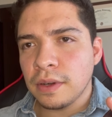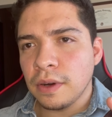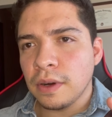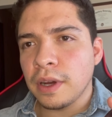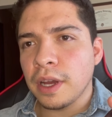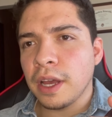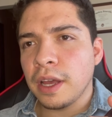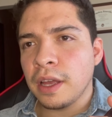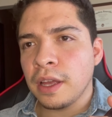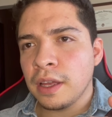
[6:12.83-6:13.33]

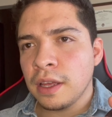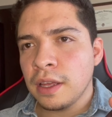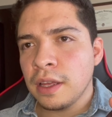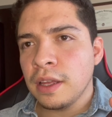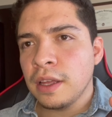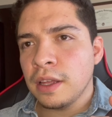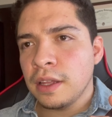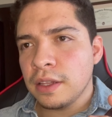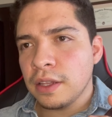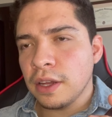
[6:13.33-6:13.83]
Okay.
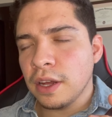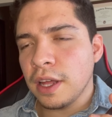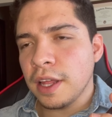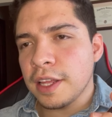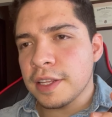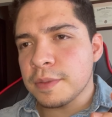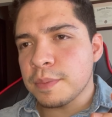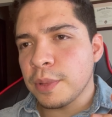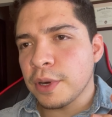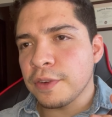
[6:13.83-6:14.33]

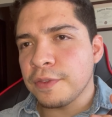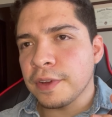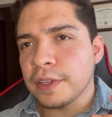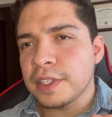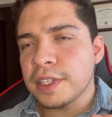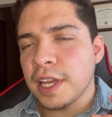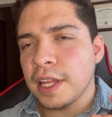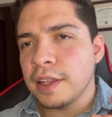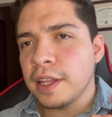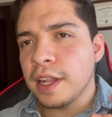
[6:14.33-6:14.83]
That's
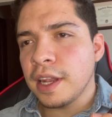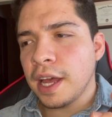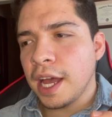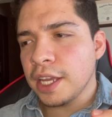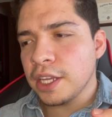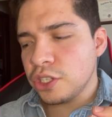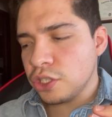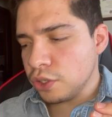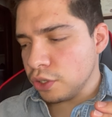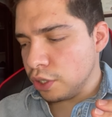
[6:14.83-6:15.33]
perfect. And then
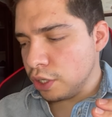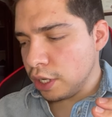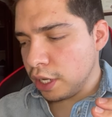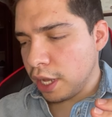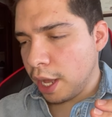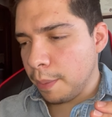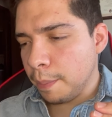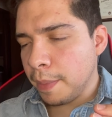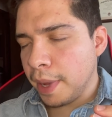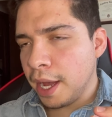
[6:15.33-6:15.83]
I should
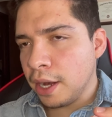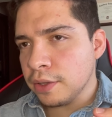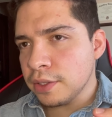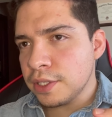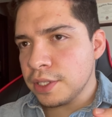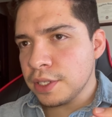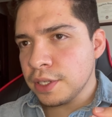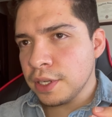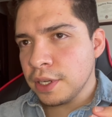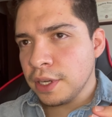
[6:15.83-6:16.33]

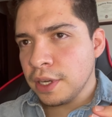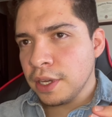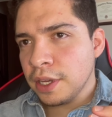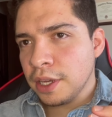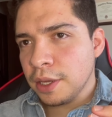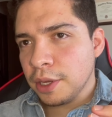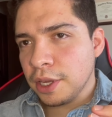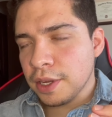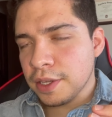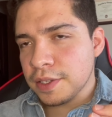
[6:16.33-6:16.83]
amount,
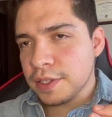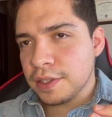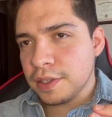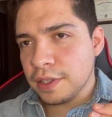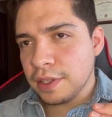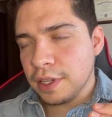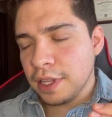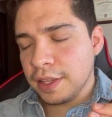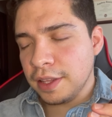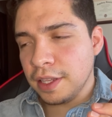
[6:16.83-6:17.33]
because
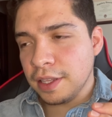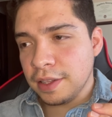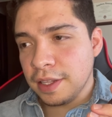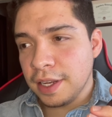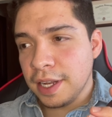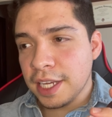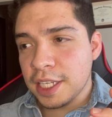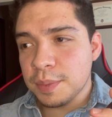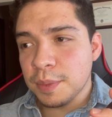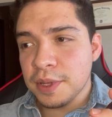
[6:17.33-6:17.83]
the
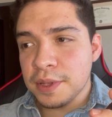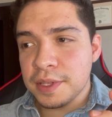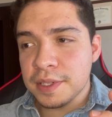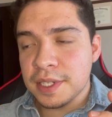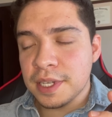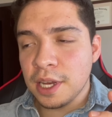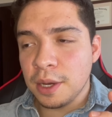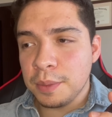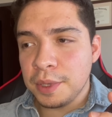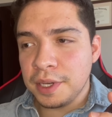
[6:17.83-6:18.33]
next month is
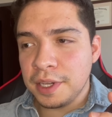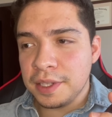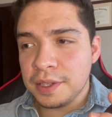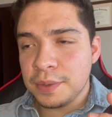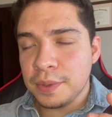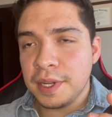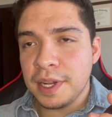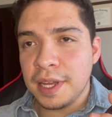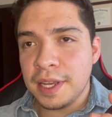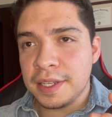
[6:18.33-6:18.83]
coming in
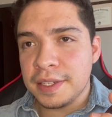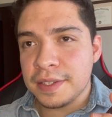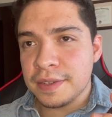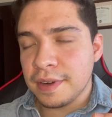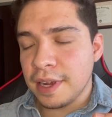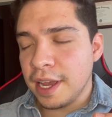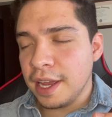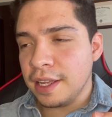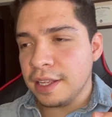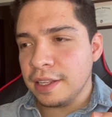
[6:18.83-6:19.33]
3 days,
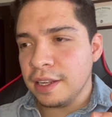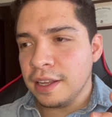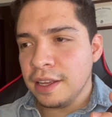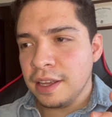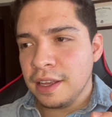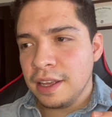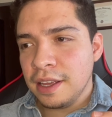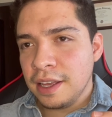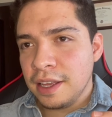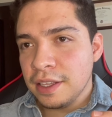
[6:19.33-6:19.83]
right?
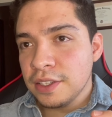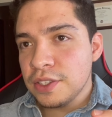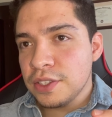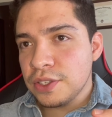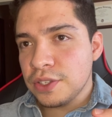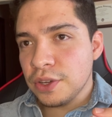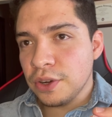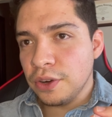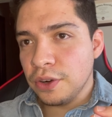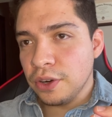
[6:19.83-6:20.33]

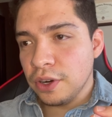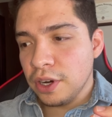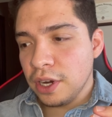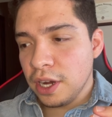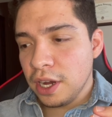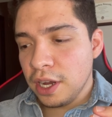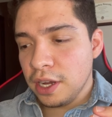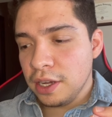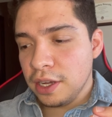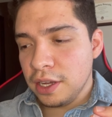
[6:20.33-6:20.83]
So
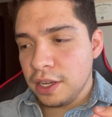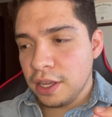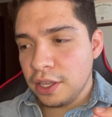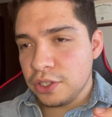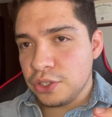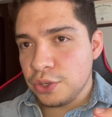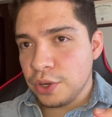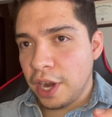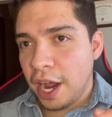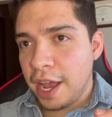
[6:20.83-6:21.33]

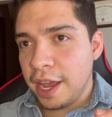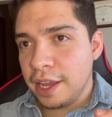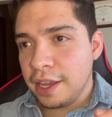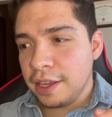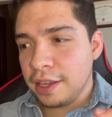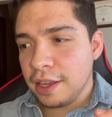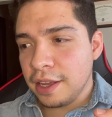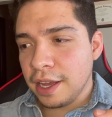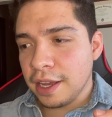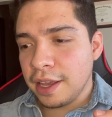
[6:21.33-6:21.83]
should
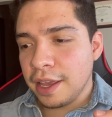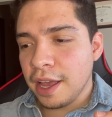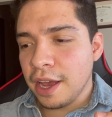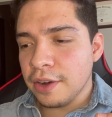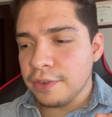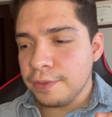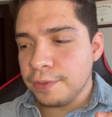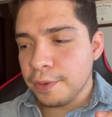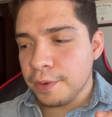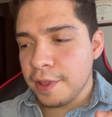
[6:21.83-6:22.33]
I
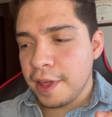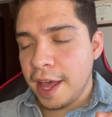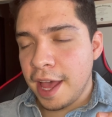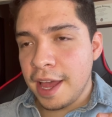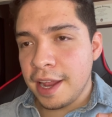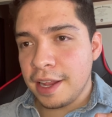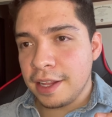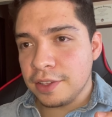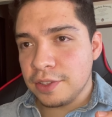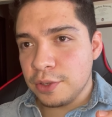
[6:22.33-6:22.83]
account for
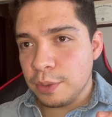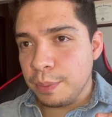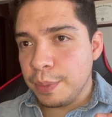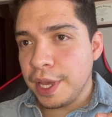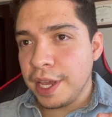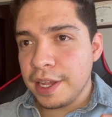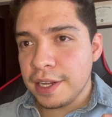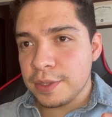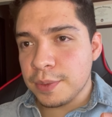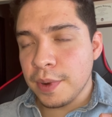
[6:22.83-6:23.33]
that to
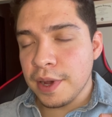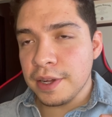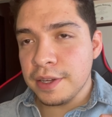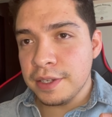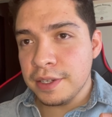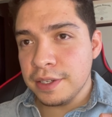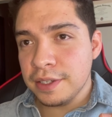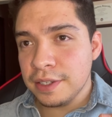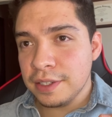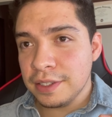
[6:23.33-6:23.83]
pay it as
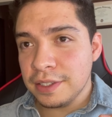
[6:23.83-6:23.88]
well?